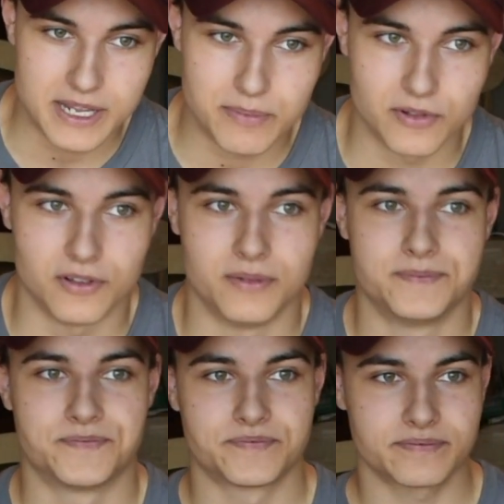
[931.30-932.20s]
people
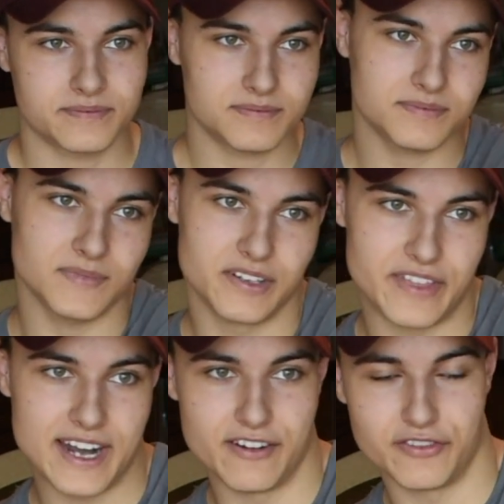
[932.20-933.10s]

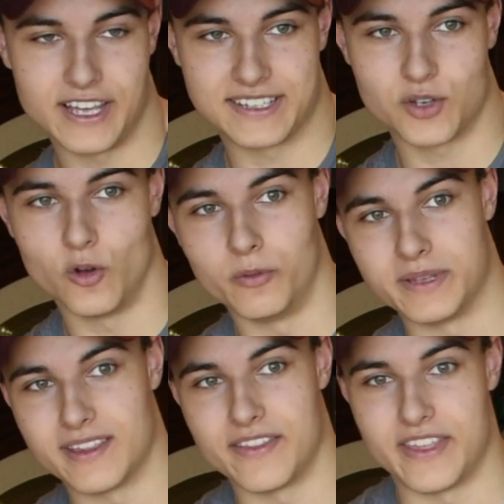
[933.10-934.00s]
that have like told
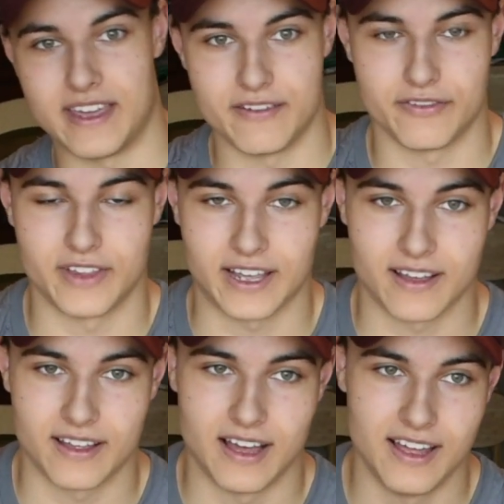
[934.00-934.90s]
me that they've like
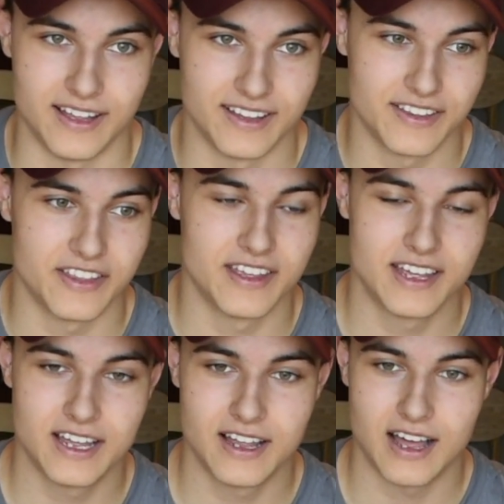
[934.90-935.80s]

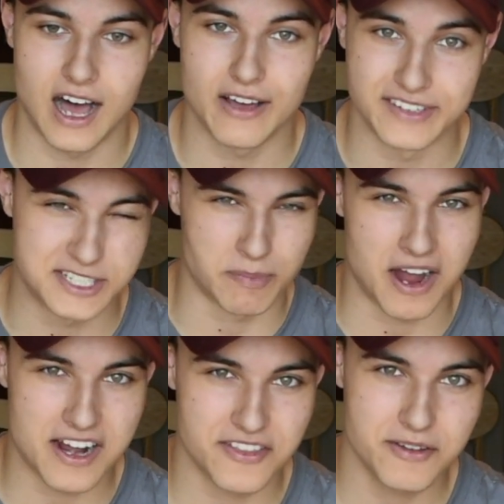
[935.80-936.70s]
I've
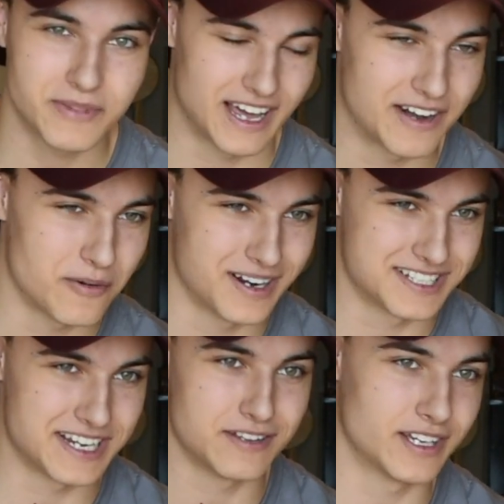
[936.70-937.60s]
inspired them. Like I don't want
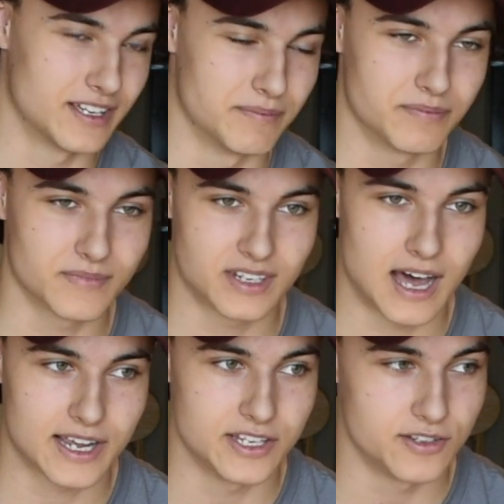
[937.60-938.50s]
to sound like a
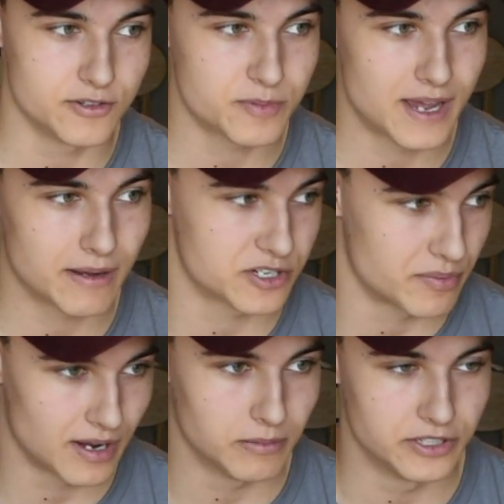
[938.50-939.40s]
cocky douchebag, which I
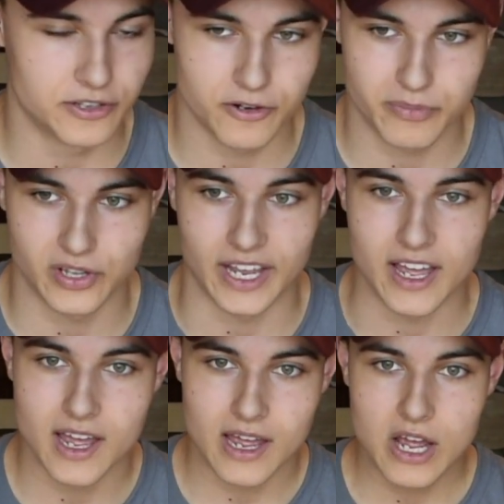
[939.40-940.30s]
probably do, but like
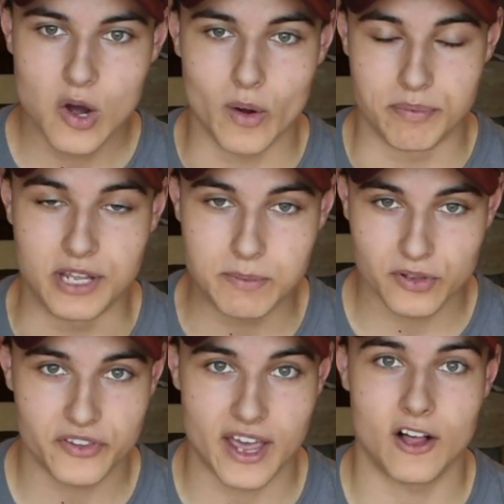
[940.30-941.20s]
when
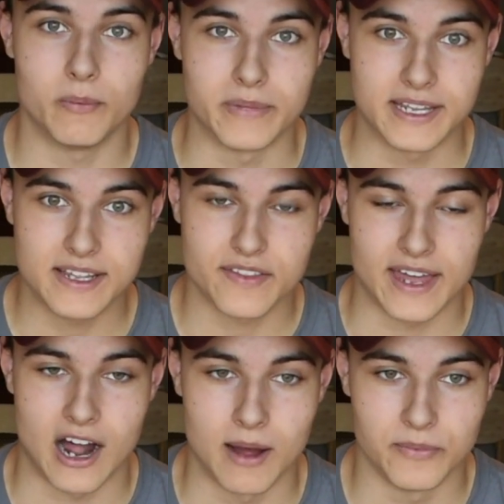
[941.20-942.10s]
people tell me
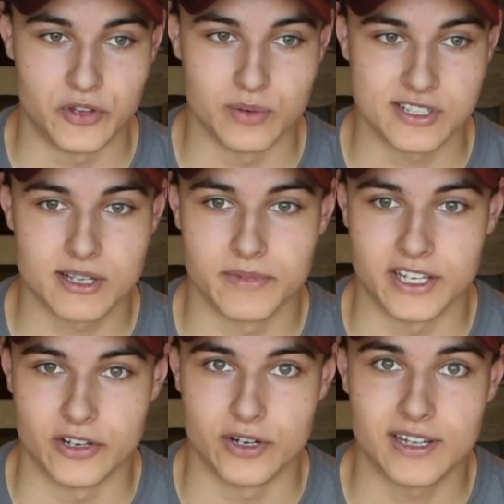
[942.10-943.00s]
that I'm doing
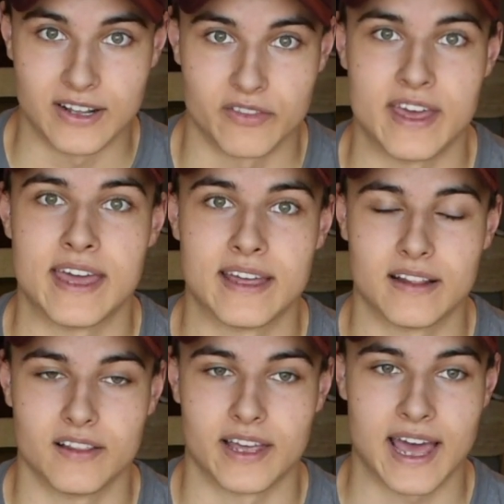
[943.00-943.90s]
something good, like
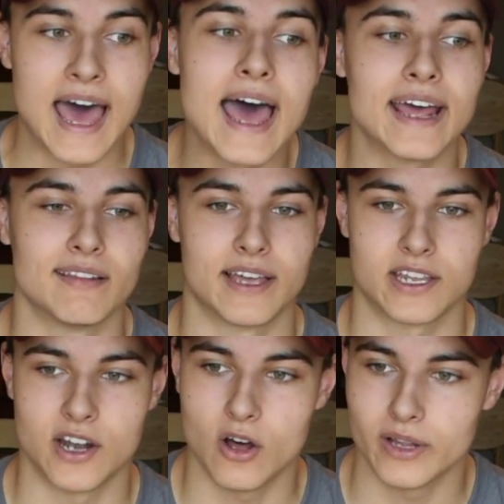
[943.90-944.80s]
they like, hey, like,
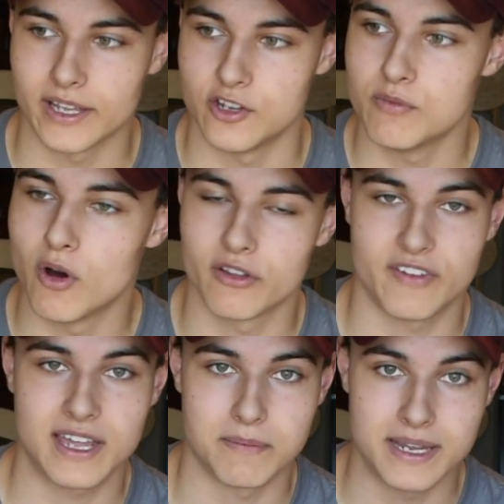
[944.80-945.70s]
you know, like you
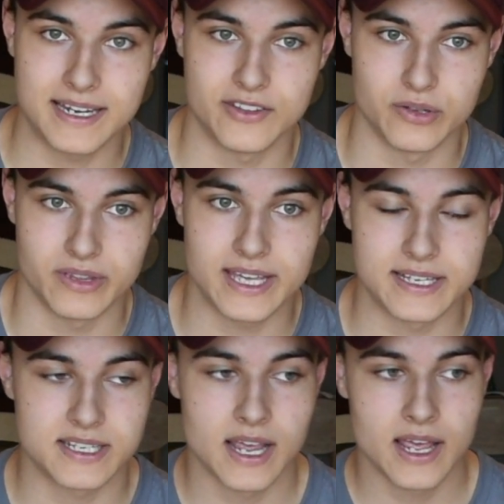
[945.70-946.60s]
motivated me to do
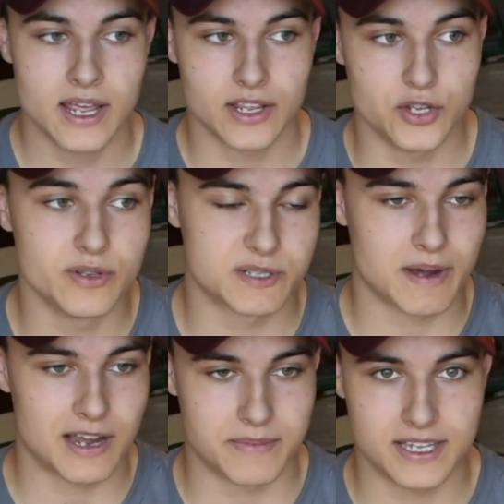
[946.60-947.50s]
this, you
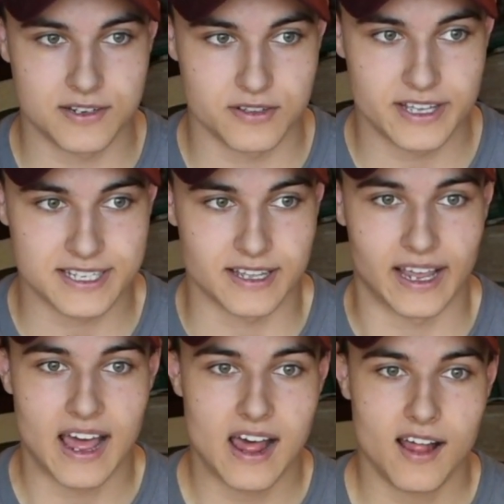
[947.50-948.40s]
inspired me to do this,
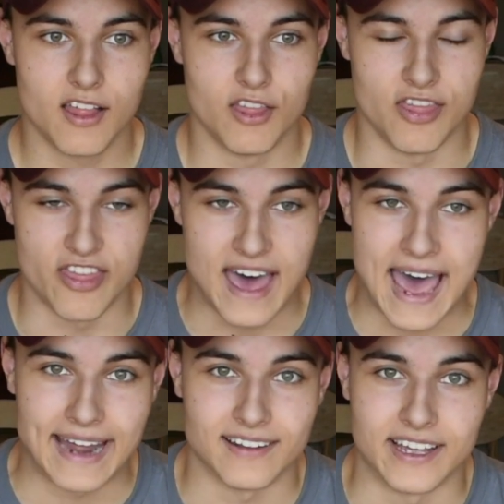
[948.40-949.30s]
like
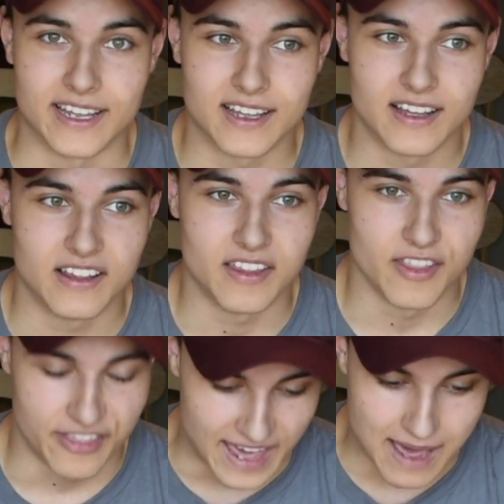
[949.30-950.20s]

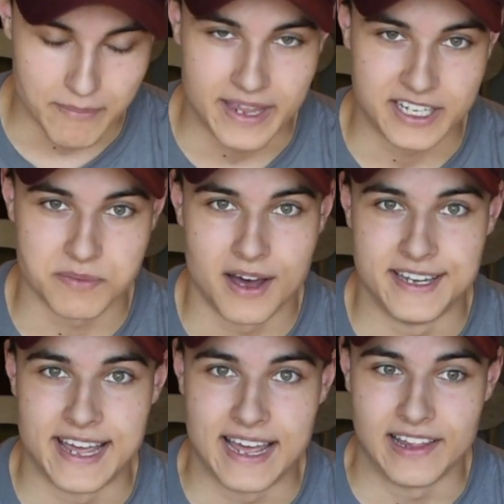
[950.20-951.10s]
that makes my
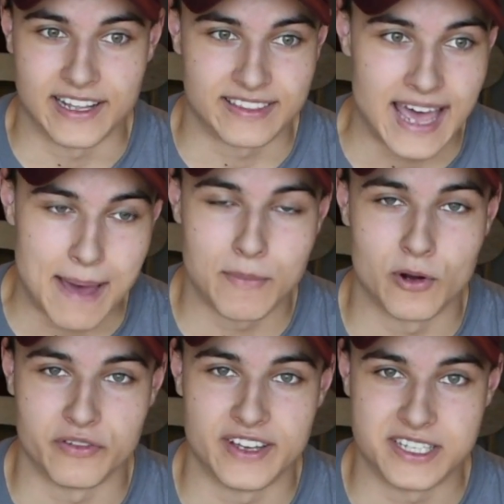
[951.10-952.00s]
day. Like that
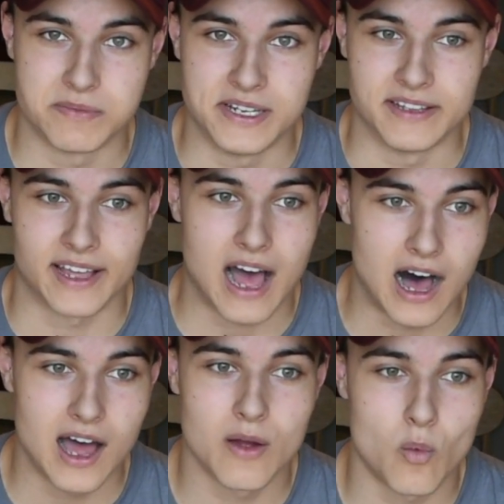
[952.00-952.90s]
motivates me. Like
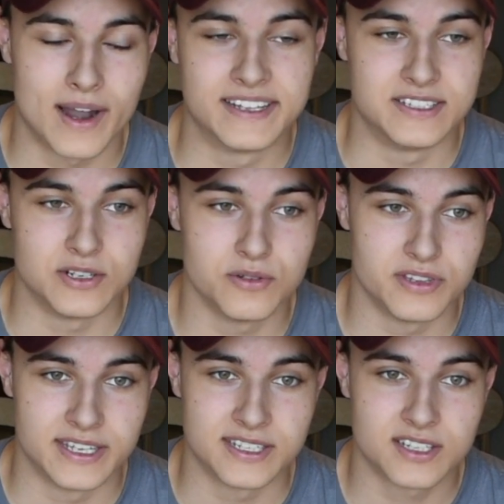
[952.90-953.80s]
I want to
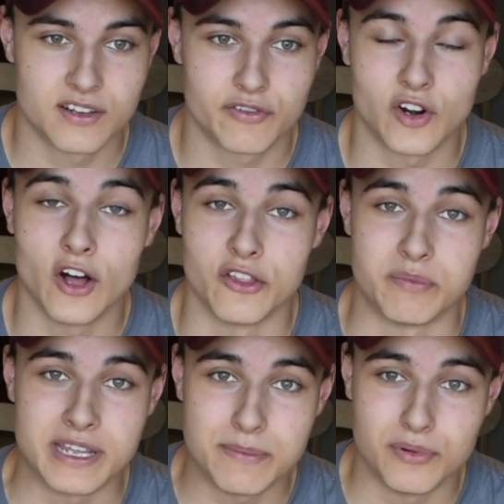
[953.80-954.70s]
do this for other
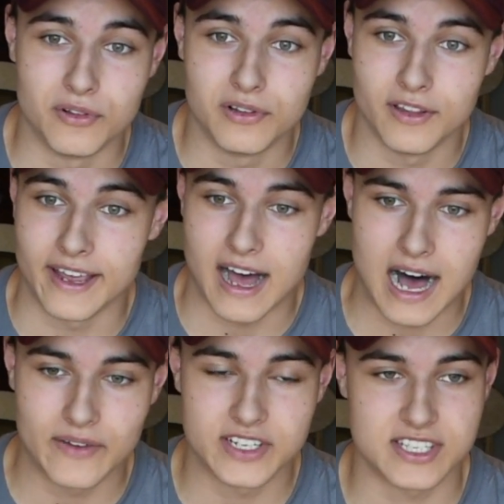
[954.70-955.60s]
people. Like
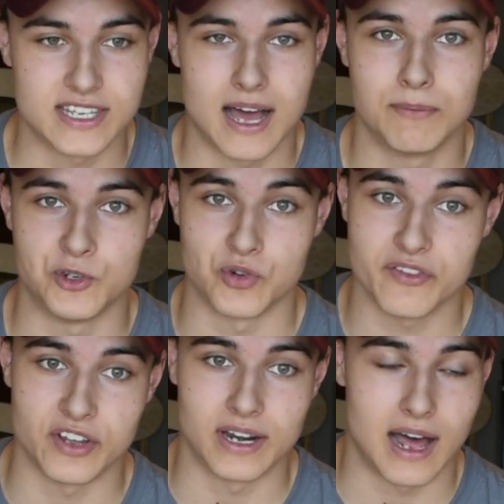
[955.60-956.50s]
obviously I'm
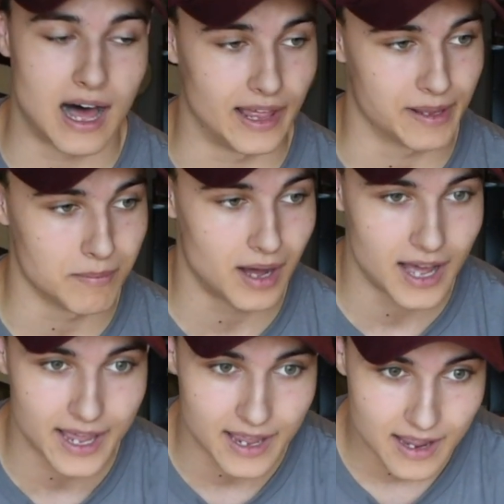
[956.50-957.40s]
driven. Like
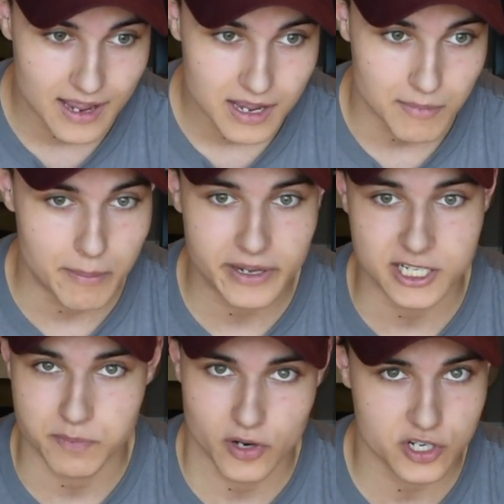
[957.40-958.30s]
my
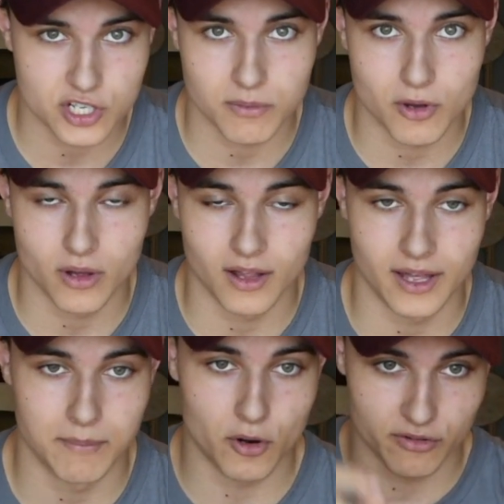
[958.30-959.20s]
biggest personal
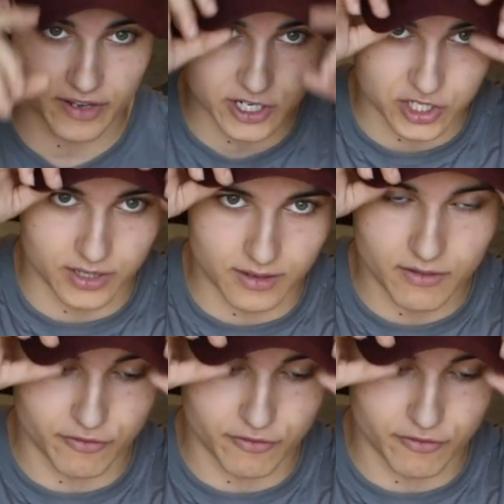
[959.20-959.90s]
motivation